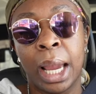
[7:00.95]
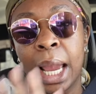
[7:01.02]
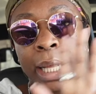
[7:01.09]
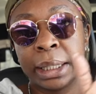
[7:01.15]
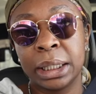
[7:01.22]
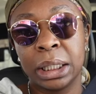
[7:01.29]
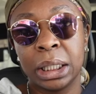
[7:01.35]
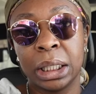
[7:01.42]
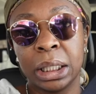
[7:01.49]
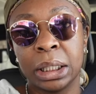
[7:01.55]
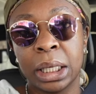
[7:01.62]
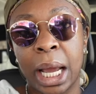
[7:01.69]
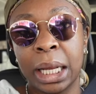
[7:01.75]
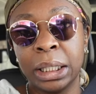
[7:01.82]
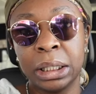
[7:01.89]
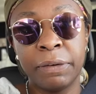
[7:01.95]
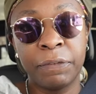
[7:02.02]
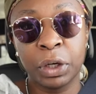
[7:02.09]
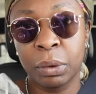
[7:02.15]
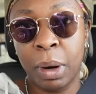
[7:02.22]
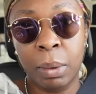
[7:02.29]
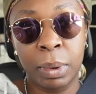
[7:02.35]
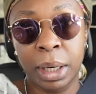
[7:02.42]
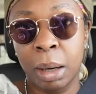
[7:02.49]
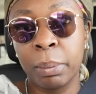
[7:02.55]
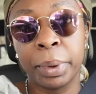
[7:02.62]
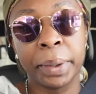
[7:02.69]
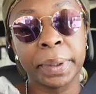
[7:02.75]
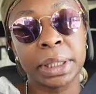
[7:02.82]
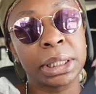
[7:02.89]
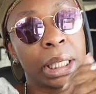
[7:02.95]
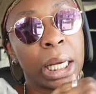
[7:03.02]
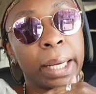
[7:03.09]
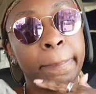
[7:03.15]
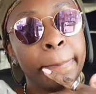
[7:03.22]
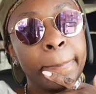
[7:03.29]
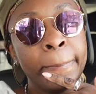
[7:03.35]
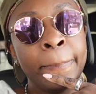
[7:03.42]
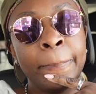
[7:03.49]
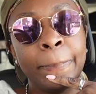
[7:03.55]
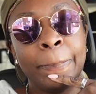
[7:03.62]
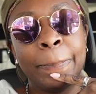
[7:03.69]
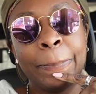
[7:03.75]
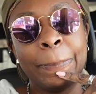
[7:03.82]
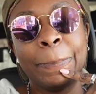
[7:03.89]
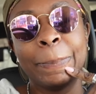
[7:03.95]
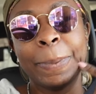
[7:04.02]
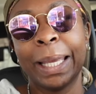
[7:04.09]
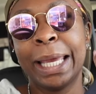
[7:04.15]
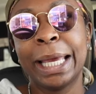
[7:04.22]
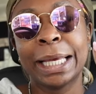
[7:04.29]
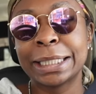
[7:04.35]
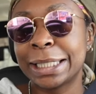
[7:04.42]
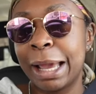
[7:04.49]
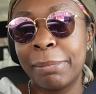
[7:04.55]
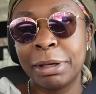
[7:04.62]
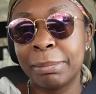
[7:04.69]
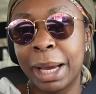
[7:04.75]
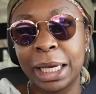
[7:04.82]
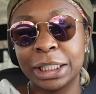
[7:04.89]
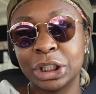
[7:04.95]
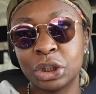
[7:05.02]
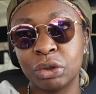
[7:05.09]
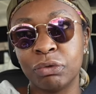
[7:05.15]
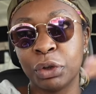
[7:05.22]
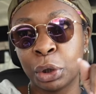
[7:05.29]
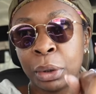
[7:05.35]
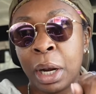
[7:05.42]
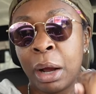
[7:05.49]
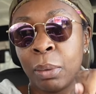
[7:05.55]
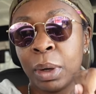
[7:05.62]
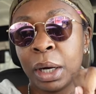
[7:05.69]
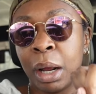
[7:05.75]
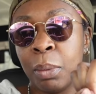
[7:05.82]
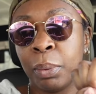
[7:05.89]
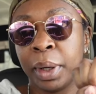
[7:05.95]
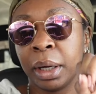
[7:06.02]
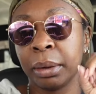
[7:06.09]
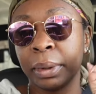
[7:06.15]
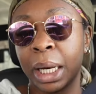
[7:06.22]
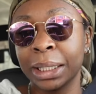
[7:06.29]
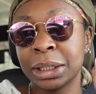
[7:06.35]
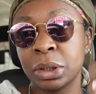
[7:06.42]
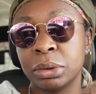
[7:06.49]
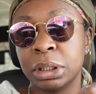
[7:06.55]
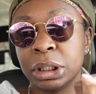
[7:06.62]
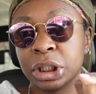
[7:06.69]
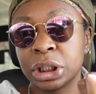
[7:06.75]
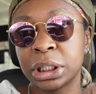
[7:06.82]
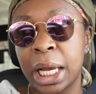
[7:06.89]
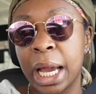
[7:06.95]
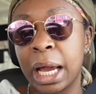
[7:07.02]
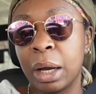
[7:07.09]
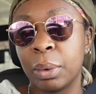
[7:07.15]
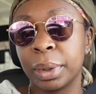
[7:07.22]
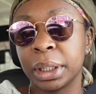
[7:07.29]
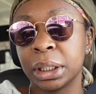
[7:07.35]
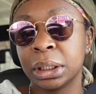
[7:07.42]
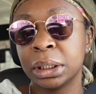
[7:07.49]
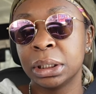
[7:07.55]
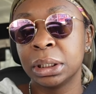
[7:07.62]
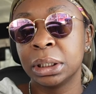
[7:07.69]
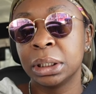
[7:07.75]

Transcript: and then I need to figure out what I'm wearing today. Because that'd be my issue. Figure out what I'm wearing. I still need to shower.